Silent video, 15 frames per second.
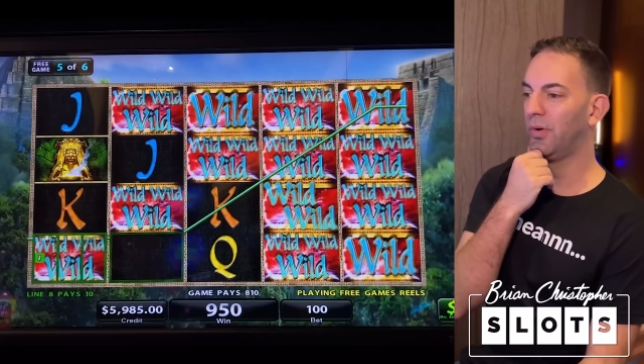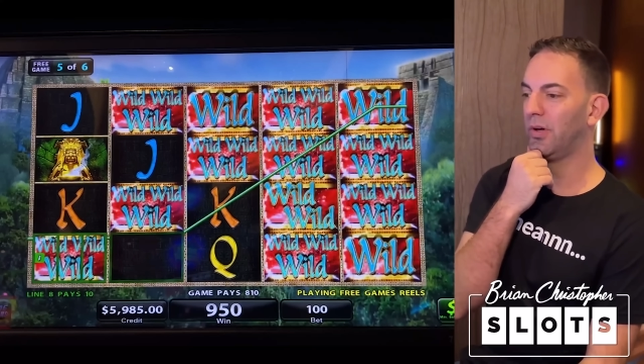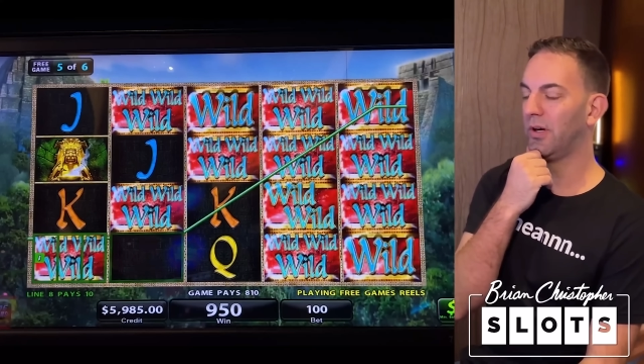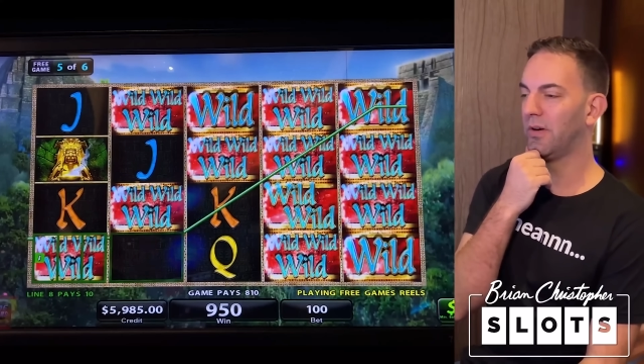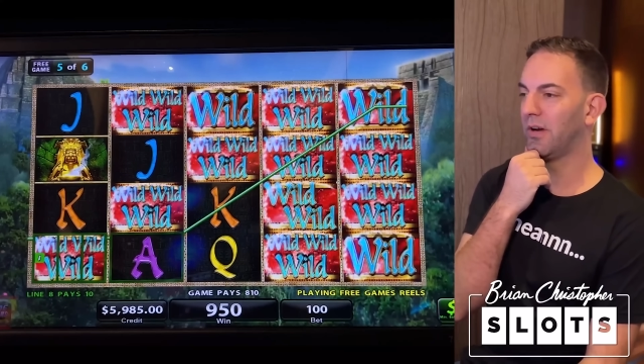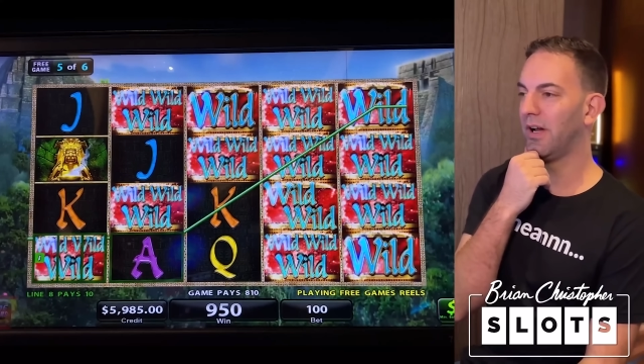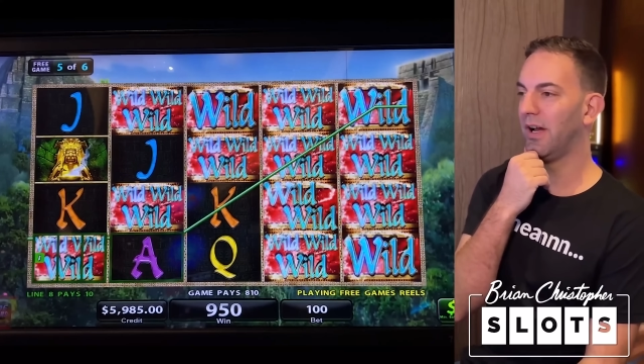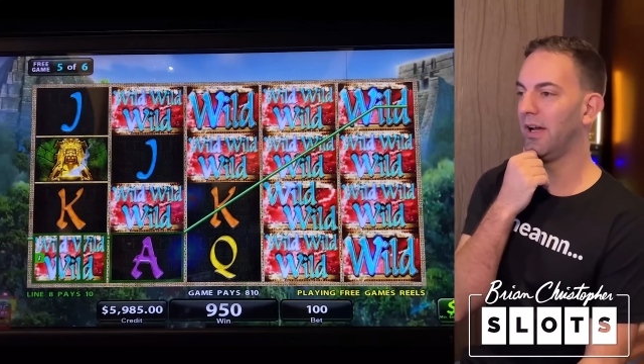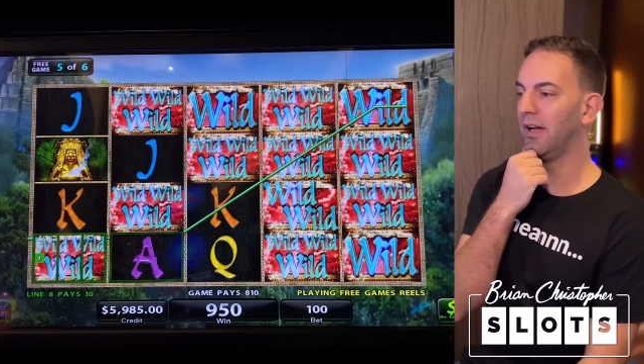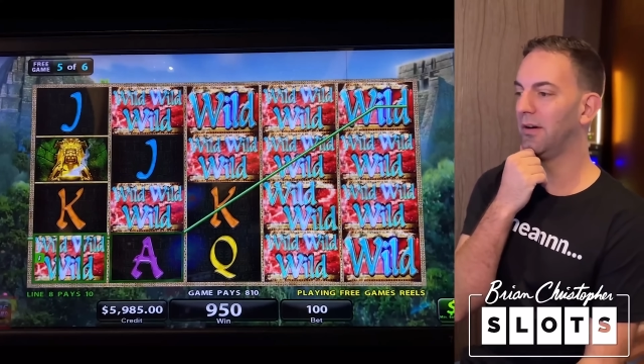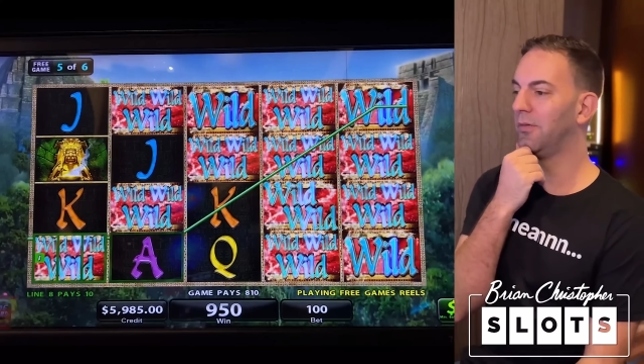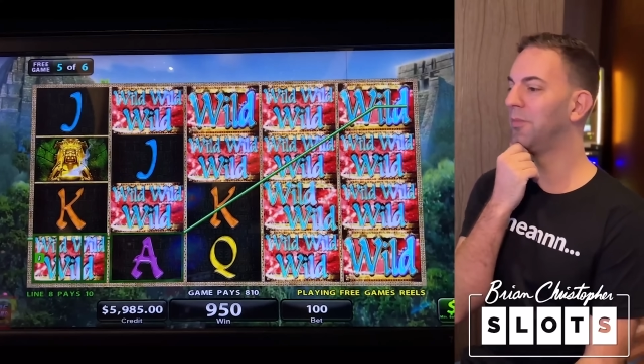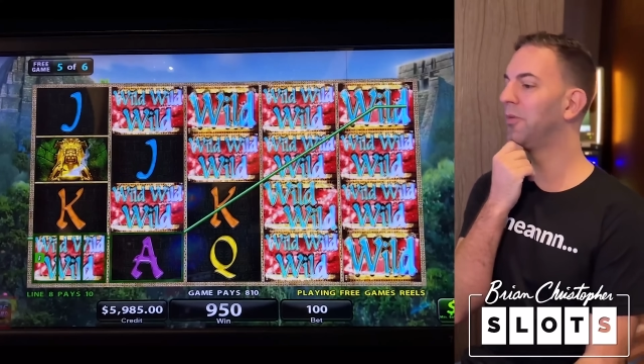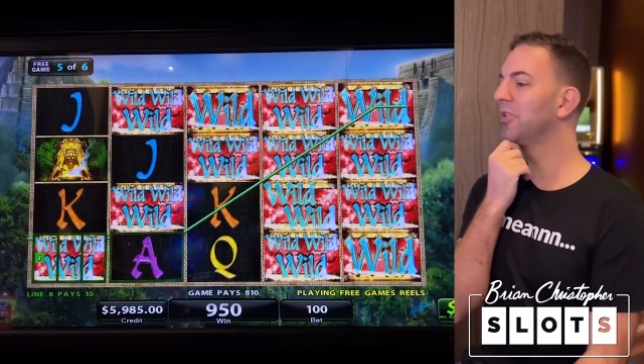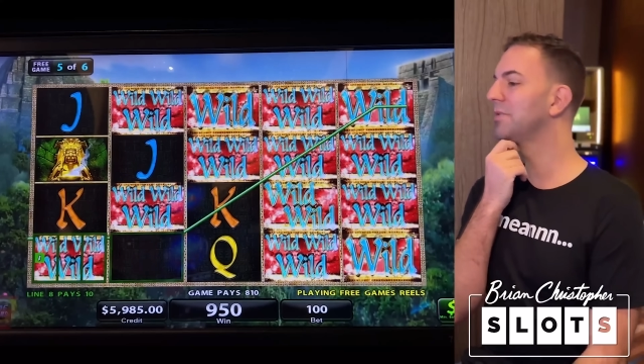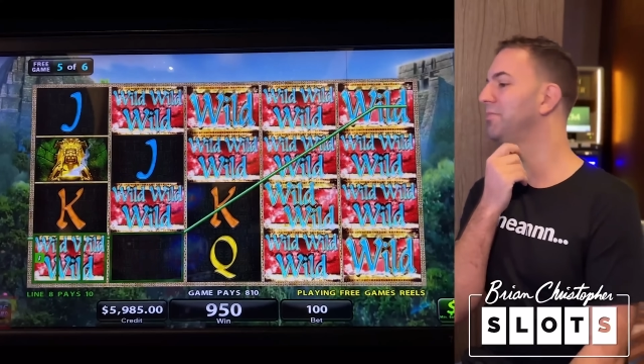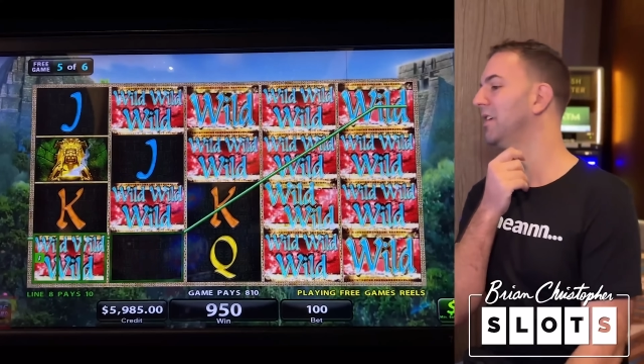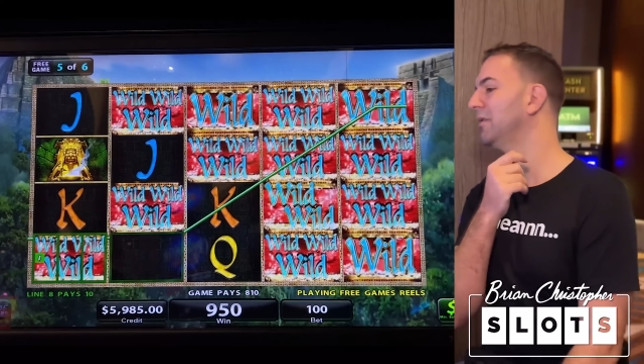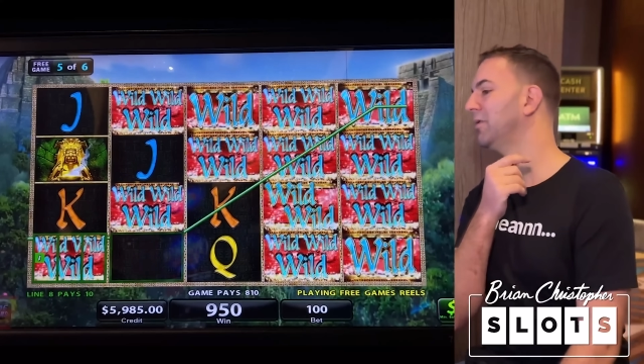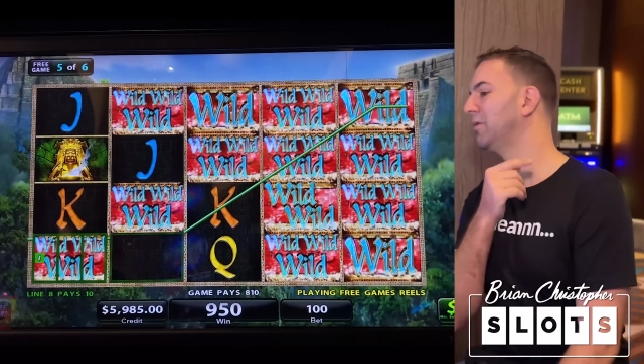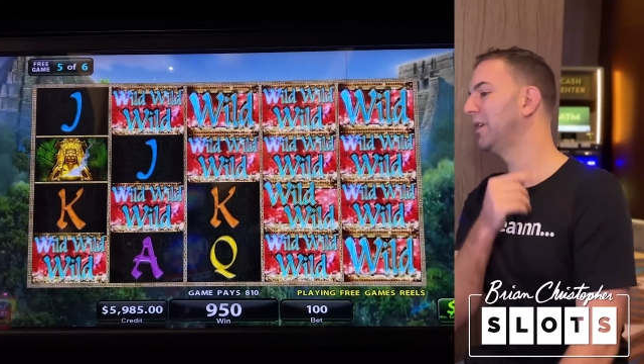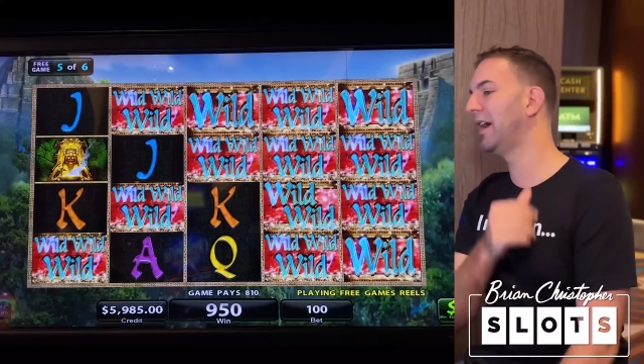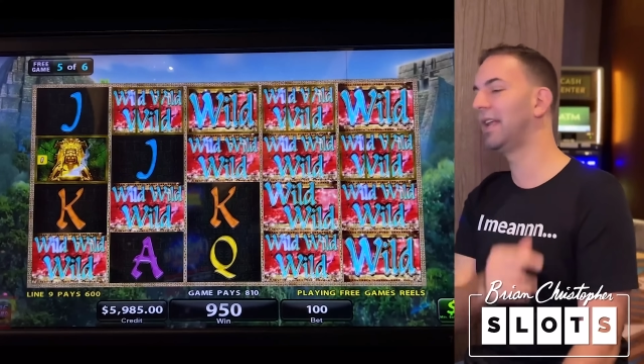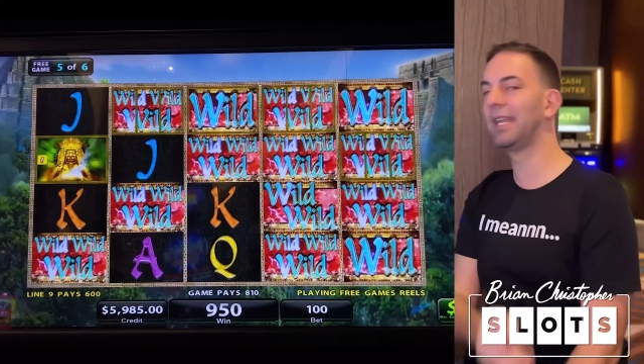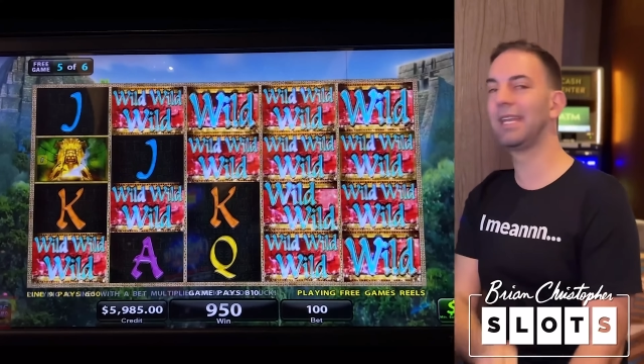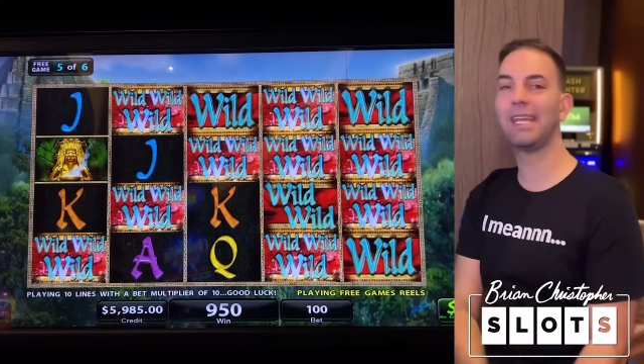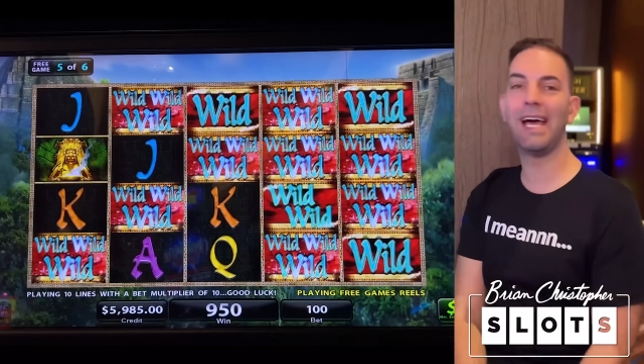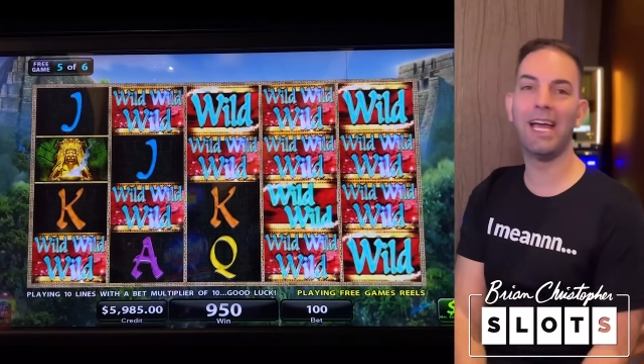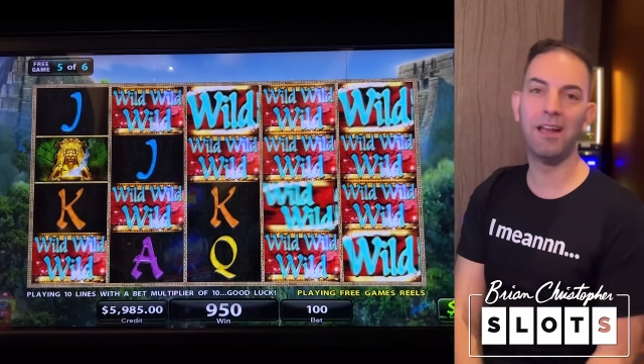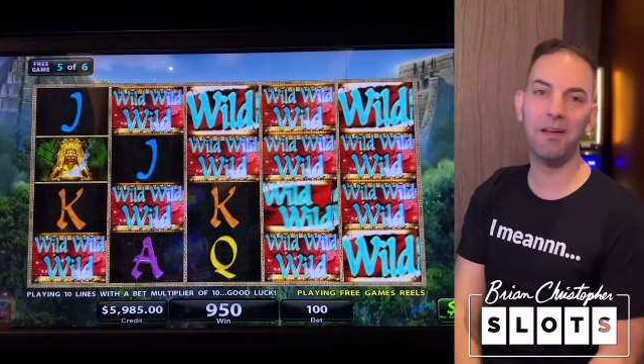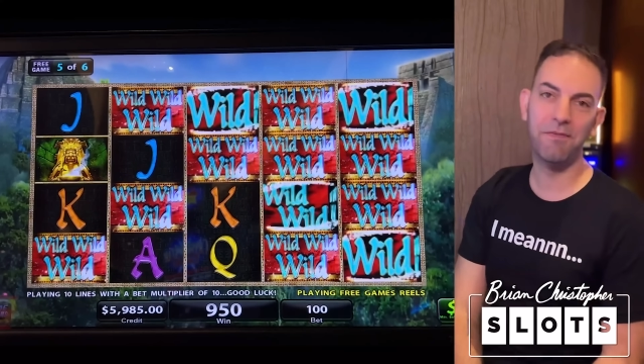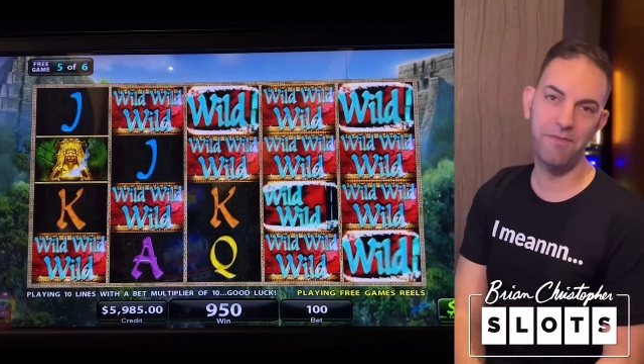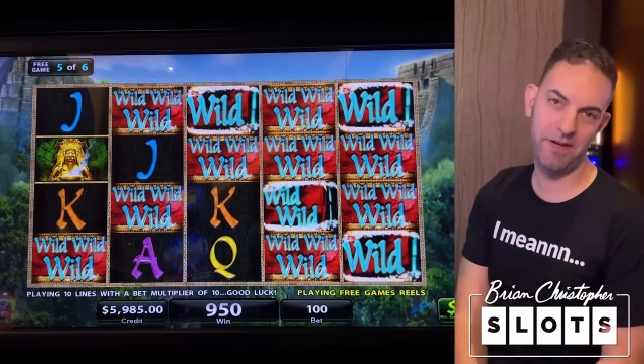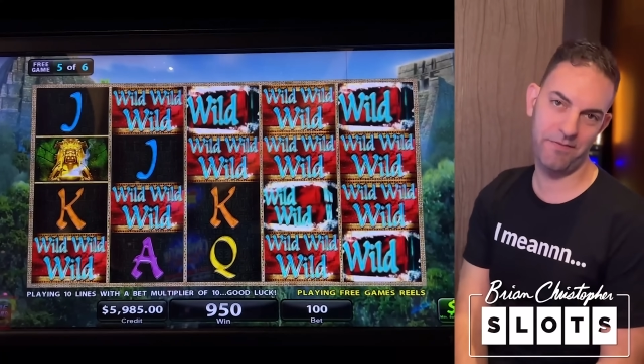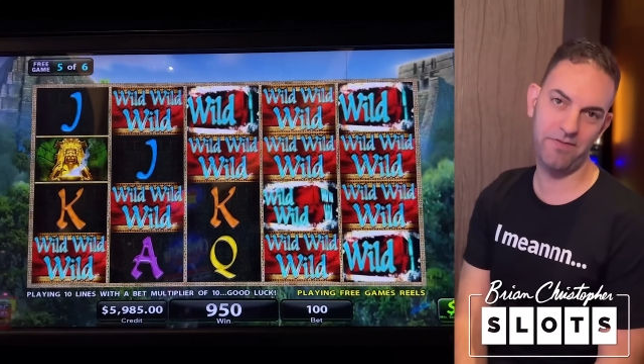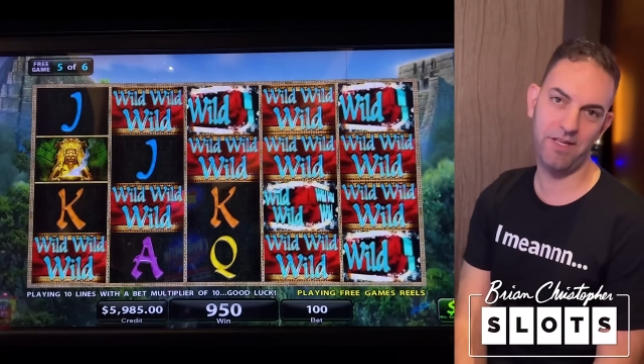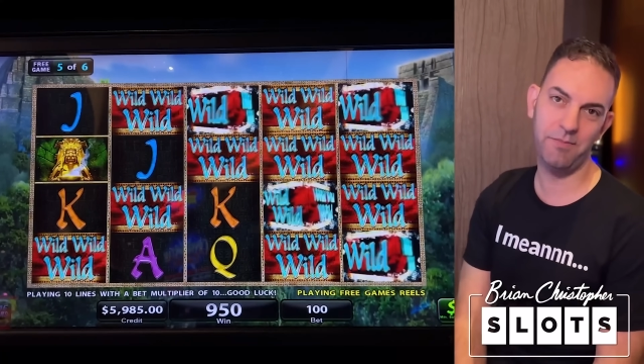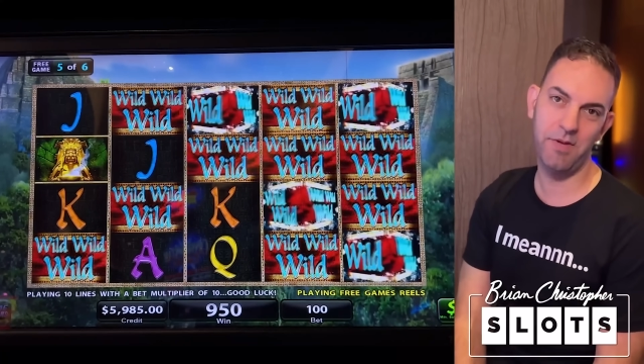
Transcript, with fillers: Okay, one more spin. What are we at? nine fifty.